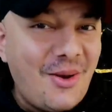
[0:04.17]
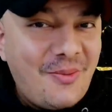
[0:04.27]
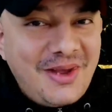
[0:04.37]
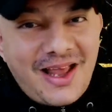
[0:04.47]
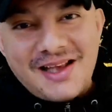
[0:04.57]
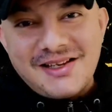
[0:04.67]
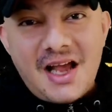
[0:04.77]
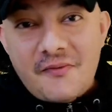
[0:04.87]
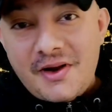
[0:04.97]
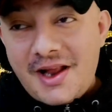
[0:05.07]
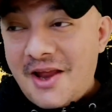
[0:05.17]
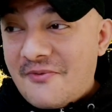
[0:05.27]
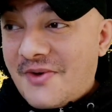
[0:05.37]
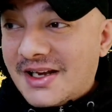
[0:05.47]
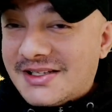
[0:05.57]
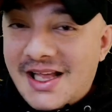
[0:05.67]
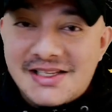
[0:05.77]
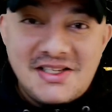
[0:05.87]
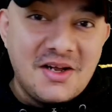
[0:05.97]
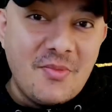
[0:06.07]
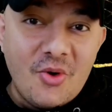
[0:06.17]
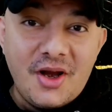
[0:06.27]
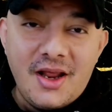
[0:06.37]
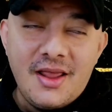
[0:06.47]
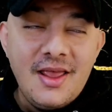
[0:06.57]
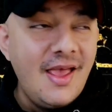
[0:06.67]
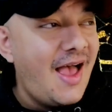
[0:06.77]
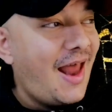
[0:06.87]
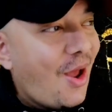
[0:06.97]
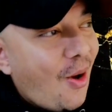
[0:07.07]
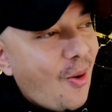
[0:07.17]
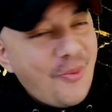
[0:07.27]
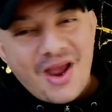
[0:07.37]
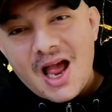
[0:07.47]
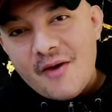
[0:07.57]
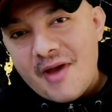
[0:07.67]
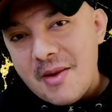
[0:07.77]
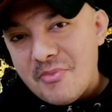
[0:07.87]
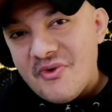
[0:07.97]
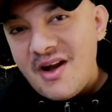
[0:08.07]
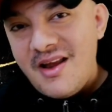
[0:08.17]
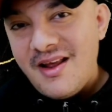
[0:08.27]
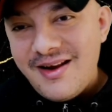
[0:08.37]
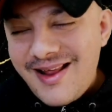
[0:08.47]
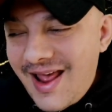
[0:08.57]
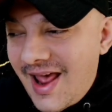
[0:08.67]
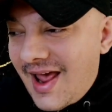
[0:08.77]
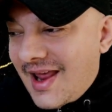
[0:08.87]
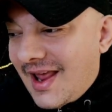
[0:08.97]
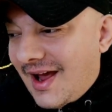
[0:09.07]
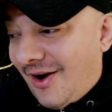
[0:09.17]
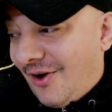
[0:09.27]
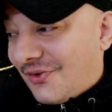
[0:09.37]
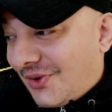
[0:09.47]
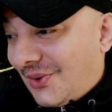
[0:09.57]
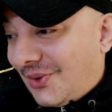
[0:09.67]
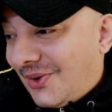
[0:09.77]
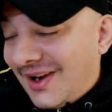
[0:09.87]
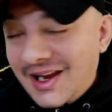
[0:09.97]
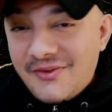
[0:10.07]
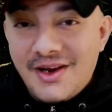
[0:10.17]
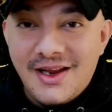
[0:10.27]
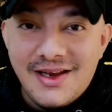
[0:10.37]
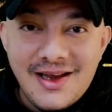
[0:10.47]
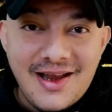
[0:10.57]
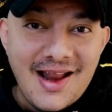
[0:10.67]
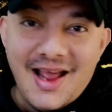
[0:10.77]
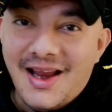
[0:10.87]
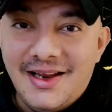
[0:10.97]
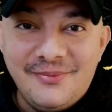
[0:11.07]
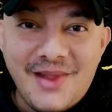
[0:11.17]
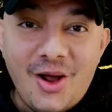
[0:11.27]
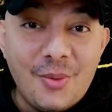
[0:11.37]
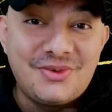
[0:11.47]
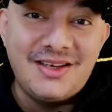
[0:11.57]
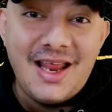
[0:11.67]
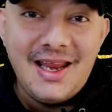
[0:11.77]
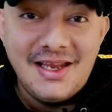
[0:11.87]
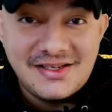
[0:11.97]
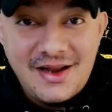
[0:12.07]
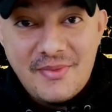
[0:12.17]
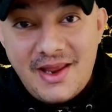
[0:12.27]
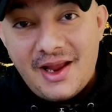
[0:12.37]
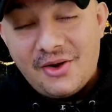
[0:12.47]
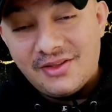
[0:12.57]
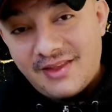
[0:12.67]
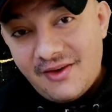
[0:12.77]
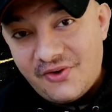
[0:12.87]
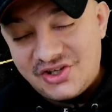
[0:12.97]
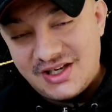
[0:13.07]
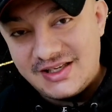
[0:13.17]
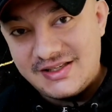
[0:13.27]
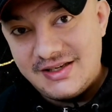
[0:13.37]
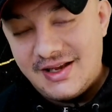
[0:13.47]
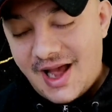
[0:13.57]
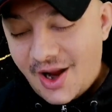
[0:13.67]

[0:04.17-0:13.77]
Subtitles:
I hope you guys are having a fantastic morning and I hope you have a brilliant afternoon, evening, night. I hope today is going to be a good day for Chelsea.